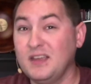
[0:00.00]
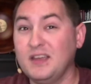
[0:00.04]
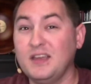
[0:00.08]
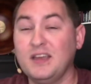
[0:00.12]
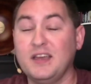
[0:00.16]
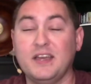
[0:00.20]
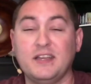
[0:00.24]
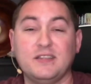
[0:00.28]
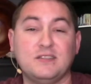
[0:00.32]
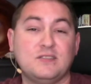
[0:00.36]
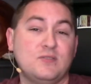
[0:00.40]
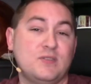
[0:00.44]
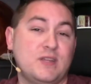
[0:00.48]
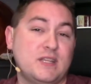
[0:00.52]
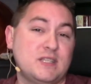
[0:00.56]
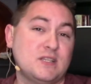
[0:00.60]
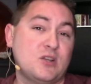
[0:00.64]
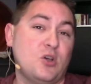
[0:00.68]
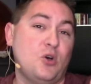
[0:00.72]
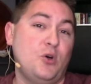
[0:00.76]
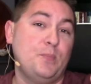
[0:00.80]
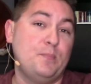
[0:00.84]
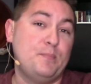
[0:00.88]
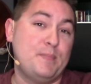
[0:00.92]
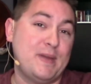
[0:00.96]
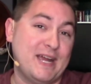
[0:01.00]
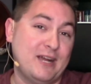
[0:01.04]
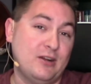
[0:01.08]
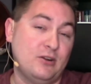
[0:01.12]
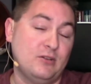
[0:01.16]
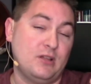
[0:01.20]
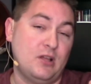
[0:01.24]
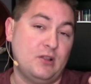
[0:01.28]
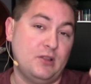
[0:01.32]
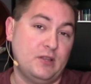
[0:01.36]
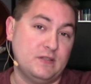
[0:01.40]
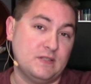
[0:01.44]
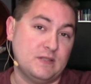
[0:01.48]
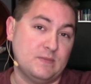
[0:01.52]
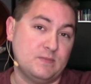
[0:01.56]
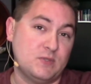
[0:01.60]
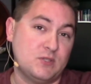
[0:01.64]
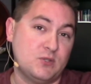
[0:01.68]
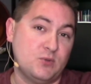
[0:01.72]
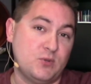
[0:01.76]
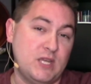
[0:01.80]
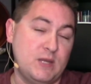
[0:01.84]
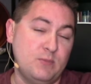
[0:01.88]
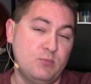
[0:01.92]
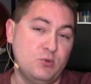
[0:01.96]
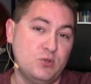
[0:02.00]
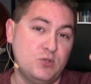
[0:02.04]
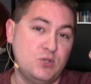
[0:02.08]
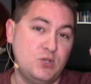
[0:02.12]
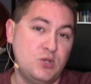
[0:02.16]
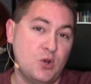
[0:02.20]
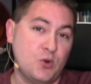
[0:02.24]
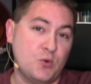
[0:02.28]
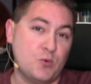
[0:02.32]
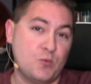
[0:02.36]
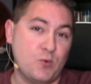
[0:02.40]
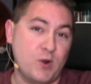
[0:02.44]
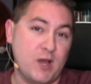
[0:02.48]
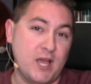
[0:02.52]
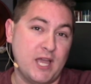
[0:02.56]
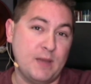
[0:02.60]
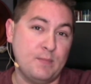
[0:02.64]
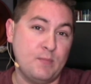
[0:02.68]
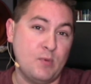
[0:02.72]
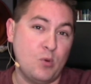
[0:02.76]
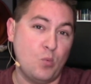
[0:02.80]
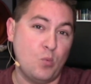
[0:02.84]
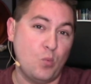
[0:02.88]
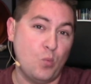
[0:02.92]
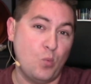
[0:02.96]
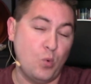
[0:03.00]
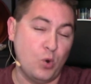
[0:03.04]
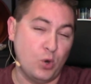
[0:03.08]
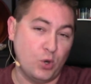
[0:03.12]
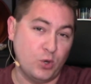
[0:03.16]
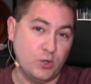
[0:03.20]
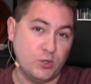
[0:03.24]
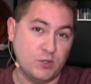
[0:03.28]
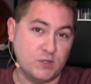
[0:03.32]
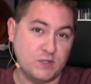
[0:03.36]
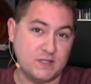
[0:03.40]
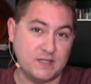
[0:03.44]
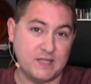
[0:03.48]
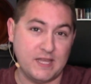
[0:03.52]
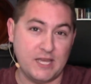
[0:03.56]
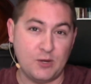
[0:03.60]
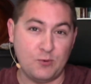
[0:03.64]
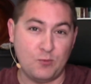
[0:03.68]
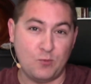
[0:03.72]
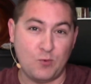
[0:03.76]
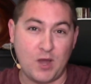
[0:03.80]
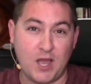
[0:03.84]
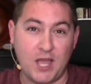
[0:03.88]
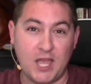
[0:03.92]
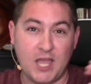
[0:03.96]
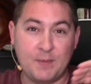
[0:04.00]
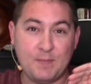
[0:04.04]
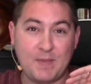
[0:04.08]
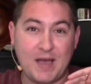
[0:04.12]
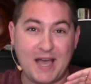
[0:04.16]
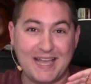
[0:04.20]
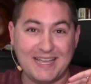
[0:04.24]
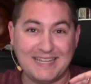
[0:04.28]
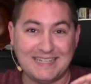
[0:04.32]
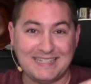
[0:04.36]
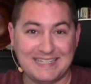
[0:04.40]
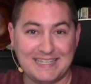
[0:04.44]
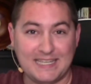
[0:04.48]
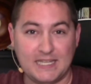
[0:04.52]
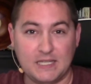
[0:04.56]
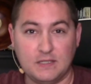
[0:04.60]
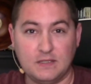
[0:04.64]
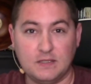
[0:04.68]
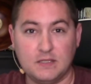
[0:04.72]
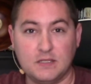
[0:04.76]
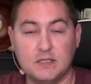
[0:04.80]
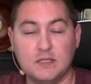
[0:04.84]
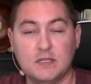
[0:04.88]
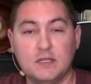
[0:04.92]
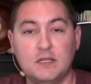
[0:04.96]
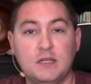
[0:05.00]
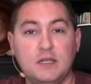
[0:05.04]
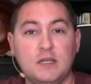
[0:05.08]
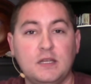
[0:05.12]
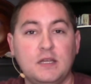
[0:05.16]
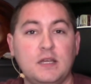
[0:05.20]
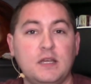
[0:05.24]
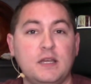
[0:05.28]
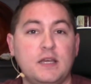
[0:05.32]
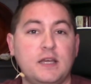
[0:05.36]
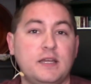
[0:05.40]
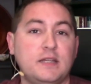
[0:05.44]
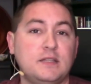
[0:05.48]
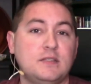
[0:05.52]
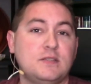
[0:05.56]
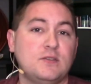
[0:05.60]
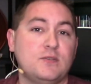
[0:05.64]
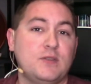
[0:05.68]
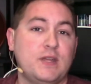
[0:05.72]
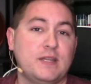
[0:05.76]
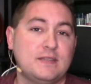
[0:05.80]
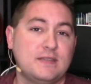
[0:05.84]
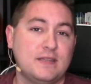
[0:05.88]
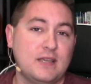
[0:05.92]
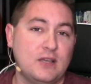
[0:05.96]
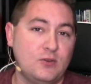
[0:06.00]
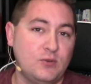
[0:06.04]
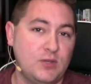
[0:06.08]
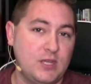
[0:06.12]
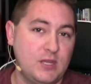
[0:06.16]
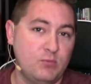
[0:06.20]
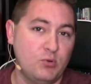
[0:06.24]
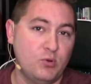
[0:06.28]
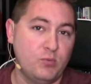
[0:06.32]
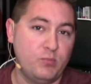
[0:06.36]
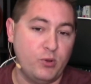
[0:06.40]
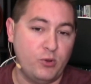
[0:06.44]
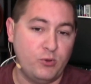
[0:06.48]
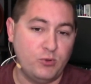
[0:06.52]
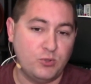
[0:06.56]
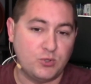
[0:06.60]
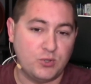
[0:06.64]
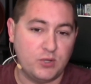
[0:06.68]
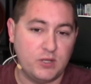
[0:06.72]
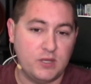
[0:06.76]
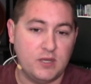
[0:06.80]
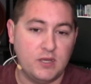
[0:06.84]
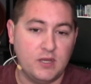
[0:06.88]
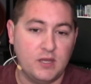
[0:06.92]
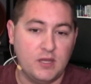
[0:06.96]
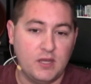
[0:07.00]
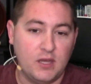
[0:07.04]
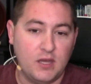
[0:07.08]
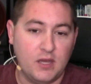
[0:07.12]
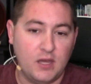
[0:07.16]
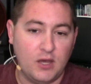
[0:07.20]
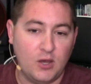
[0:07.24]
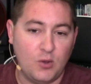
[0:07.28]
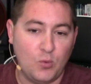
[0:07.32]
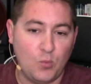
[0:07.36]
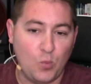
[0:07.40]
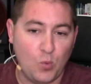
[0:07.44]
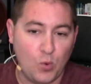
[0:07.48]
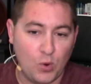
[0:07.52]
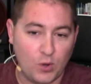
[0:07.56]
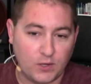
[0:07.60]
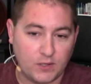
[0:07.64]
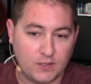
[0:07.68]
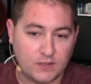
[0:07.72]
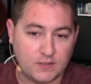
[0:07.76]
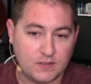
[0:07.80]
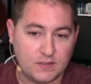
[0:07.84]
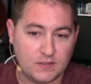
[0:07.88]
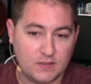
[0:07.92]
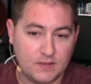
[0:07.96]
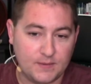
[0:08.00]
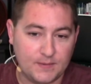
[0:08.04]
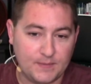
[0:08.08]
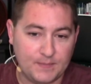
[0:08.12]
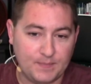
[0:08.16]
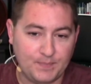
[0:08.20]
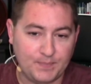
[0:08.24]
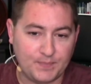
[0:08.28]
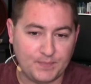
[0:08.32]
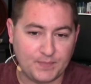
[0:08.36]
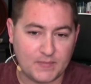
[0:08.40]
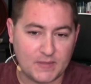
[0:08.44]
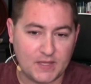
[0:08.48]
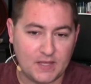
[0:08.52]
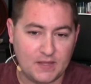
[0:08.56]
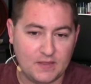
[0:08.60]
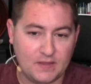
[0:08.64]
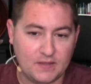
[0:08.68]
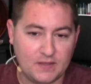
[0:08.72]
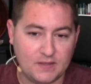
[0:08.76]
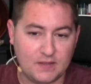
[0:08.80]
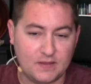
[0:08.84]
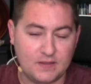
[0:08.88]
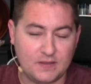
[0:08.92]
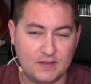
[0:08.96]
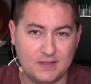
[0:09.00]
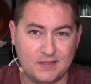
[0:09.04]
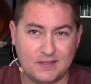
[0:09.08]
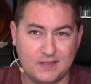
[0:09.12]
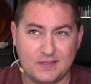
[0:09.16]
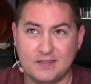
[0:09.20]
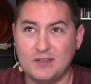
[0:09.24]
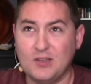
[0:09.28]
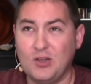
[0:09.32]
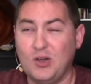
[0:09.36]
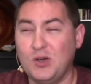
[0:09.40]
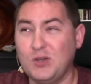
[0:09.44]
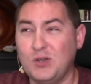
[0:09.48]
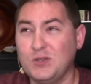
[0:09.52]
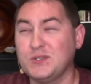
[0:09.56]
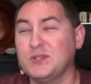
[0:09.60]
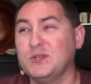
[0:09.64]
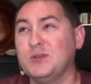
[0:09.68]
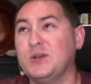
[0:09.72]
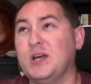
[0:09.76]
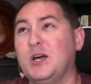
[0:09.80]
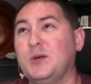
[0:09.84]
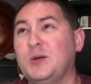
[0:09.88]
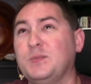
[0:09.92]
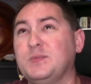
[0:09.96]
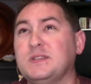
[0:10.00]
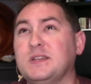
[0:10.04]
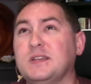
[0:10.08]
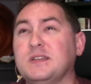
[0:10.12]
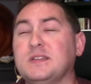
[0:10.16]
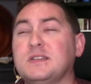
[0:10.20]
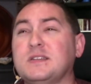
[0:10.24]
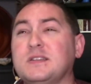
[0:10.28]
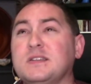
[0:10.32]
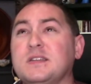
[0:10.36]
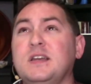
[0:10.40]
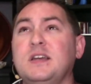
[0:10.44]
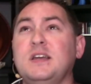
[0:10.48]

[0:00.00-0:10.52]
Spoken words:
And so that's called parallelism. So Hebrews don't rhyme words, they rhyme ideas. And so that's how Hebrew poetry works. This also helps us